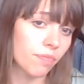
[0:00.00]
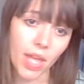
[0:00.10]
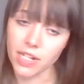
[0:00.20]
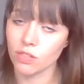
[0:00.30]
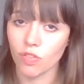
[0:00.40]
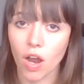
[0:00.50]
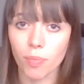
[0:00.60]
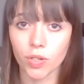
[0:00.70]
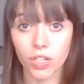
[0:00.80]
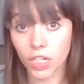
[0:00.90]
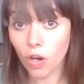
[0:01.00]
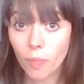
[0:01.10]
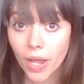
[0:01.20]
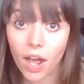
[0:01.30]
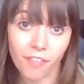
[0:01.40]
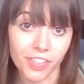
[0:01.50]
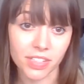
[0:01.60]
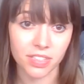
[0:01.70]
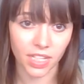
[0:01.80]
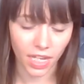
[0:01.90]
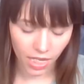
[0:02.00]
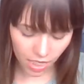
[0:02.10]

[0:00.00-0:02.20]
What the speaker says: That's phenomenal in Kobe, obviously.